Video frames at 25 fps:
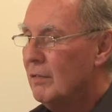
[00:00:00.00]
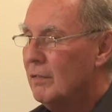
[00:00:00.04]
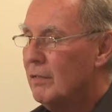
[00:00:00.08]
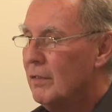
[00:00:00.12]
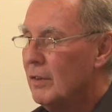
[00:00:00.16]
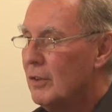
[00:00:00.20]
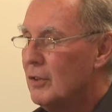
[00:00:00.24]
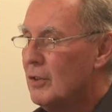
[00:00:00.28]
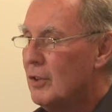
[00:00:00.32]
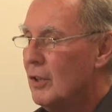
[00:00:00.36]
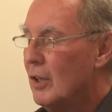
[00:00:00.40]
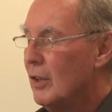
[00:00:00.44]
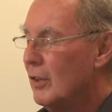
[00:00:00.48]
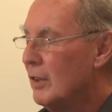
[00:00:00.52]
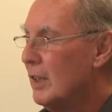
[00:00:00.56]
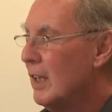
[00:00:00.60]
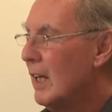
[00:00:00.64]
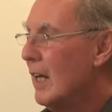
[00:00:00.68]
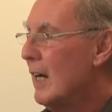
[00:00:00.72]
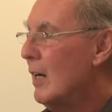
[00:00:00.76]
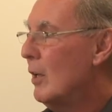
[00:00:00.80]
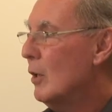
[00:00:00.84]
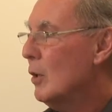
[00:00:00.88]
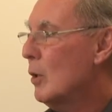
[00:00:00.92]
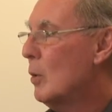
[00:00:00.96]
for turning
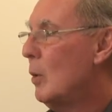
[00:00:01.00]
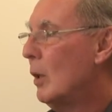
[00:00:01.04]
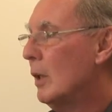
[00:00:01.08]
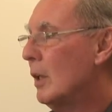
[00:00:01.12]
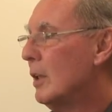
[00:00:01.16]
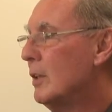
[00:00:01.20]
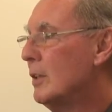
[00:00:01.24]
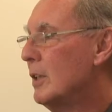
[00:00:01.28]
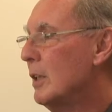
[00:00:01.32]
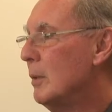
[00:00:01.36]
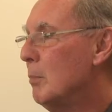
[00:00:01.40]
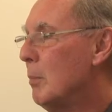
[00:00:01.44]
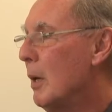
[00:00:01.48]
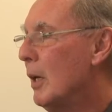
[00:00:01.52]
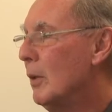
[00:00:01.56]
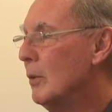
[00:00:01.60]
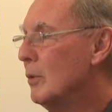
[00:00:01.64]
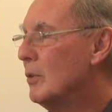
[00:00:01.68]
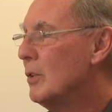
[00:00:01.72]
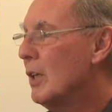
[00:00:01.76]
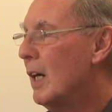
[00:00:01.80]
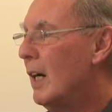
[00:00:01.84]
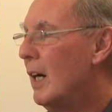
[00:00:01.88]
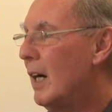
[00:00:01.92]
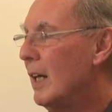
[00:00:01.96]
out quality
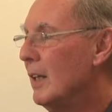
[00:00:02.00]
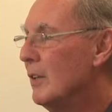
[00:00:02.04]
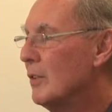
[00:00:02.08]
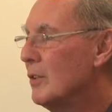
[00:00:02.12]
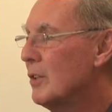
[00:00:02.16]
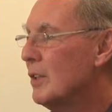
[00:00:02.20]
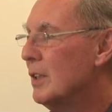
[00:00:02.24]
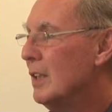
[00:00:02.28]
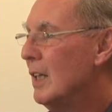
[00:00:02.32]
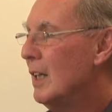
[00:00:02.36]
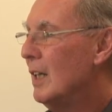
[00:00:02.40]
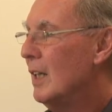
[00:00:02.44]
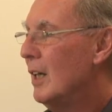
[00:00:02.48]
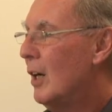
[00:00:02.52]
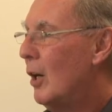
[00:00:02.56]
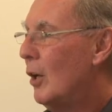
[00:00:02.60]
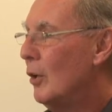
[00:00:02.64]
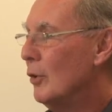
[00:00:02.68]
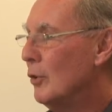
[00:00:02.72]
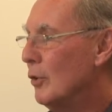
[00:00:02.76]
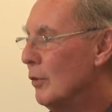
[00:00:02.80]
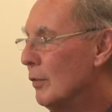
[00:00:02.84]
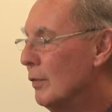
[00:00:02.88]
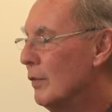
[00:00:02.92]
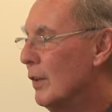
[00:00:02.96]
bowties
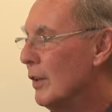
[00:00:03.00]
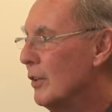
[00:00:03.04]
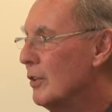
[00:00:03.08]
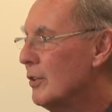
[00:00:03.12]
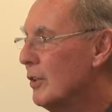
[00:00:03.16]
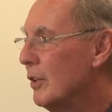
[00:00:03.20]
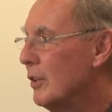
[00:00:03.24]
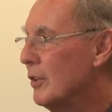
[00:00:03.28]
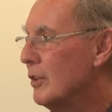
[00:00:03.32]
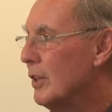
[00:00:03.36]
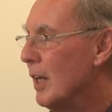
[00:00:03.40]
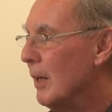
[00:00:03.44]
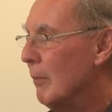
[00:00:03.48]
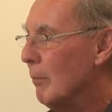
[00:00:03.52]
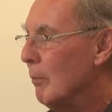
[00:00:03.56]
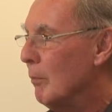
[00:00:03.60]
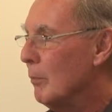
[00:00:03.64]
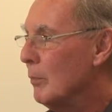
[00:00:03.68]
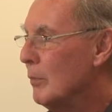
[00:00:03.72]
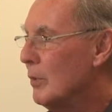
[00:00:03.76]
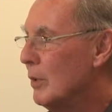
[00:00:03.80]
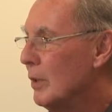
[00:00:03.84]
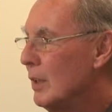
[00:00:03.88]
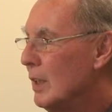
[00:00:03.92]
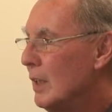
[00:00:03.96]
on your first
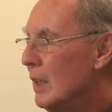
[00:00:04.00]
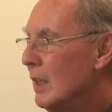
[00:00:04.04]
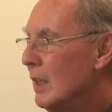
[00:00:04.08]
attempt.